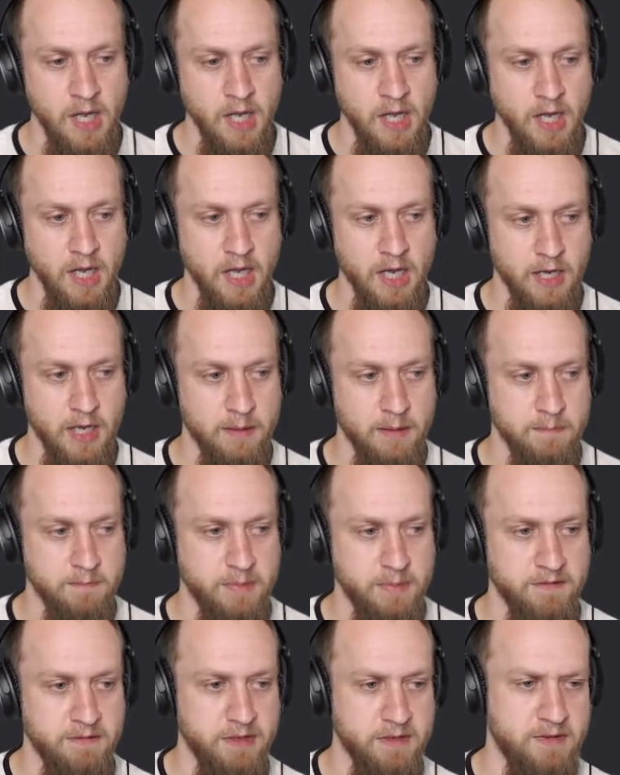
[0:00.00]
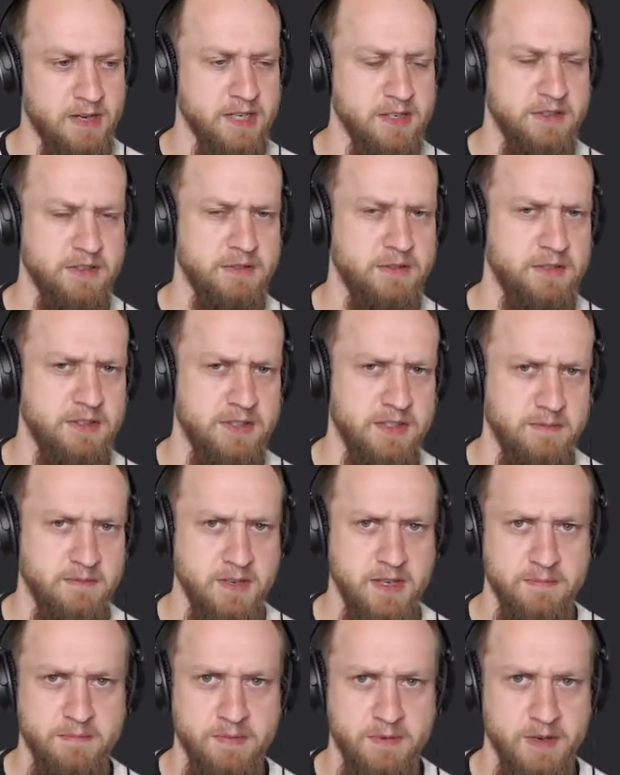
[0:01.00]
But we run into a similar
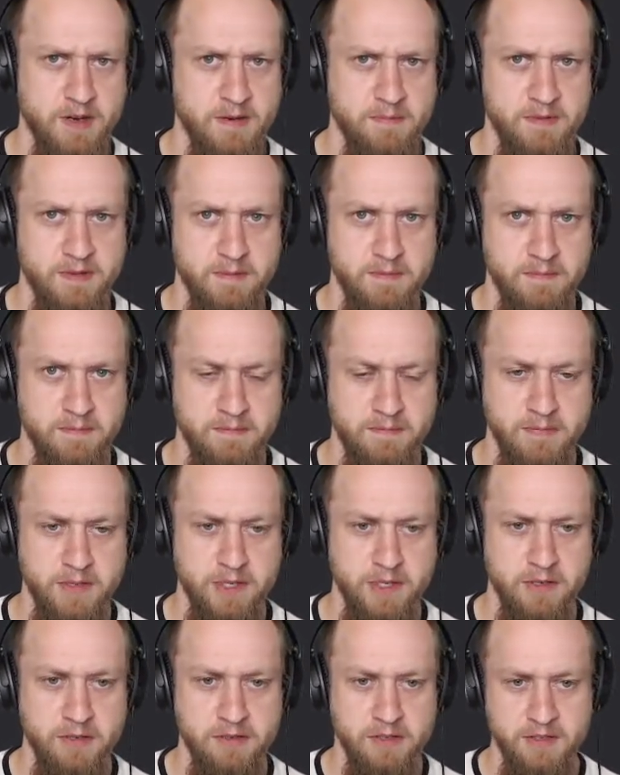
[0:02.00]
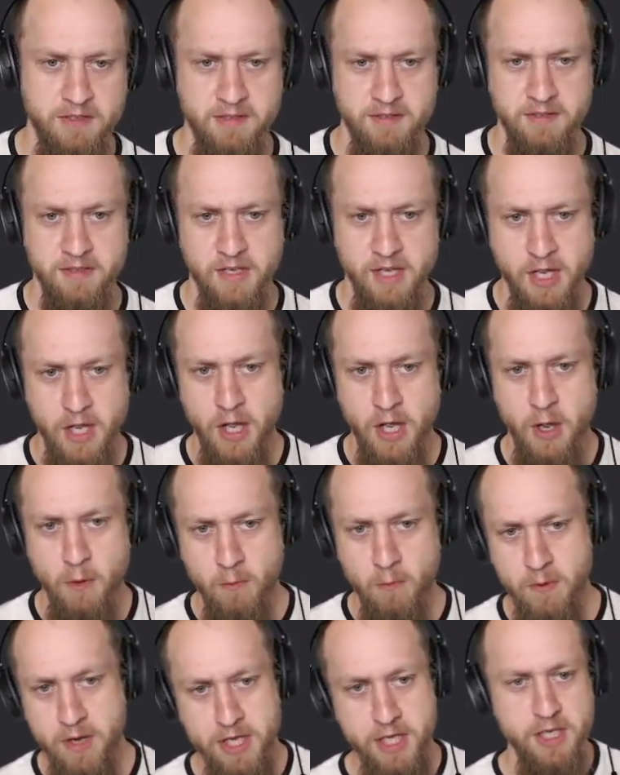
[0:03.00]
problem because
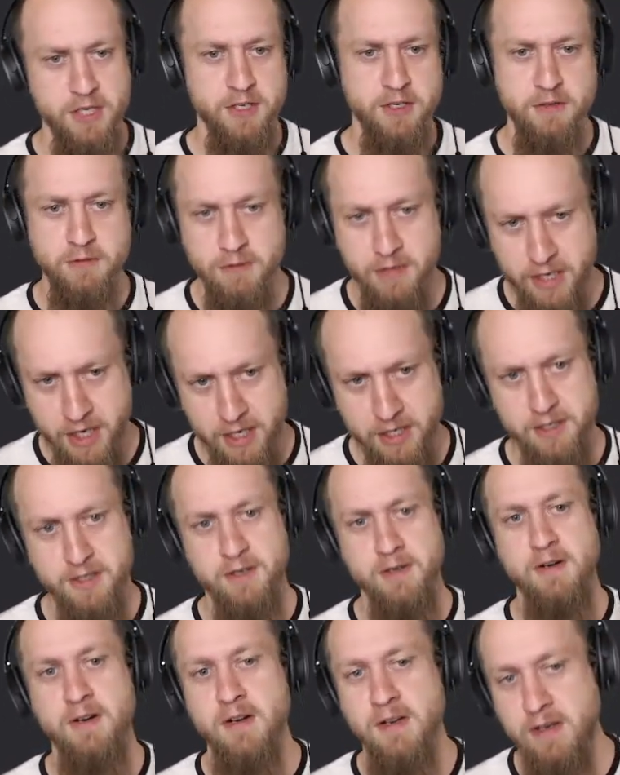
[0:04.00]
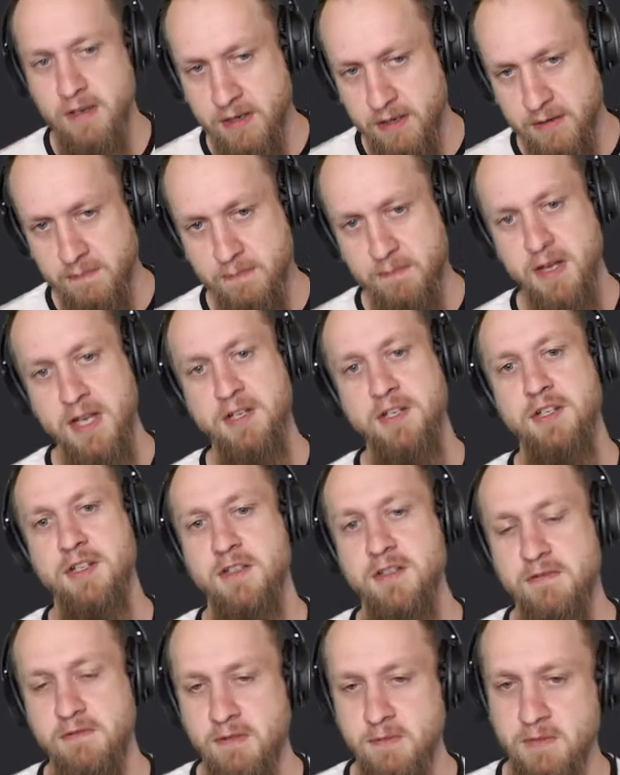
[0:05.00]
we need to get all the patches
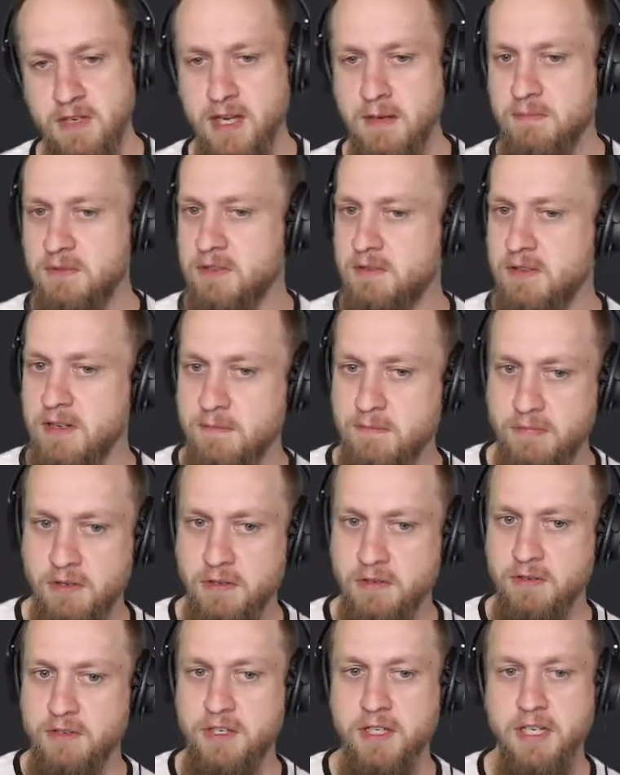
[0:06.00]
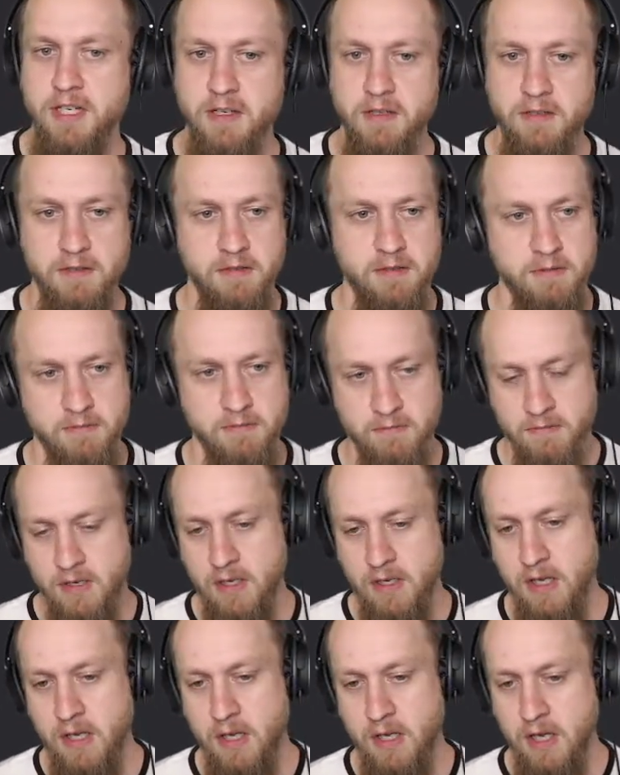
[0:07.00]
from the upstream project
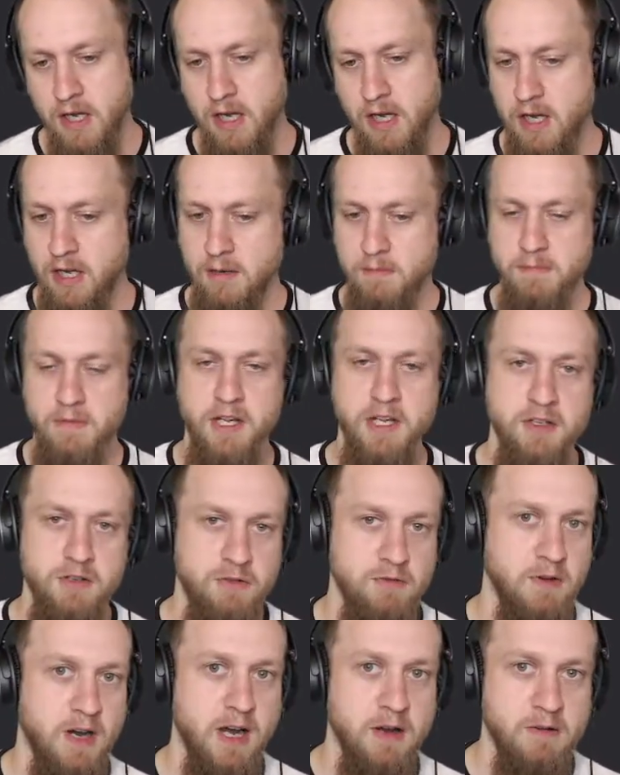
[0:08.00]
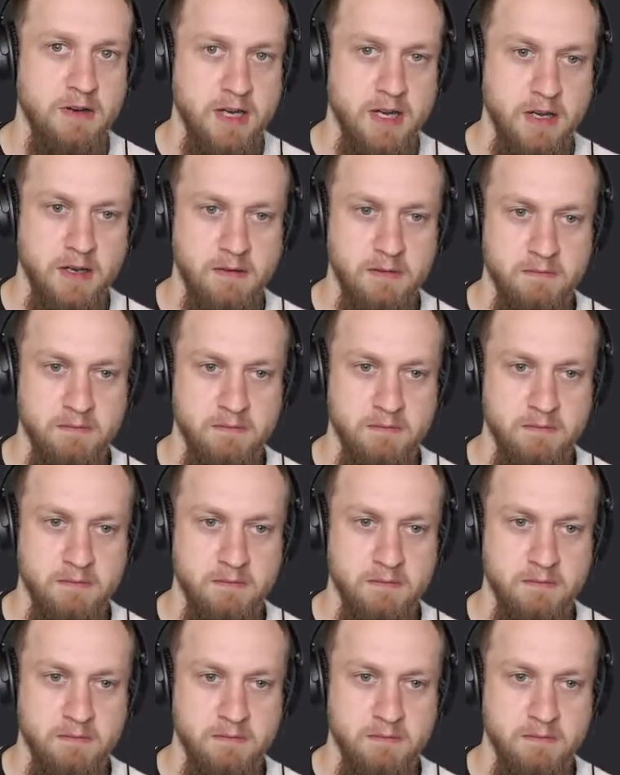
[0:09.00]
into our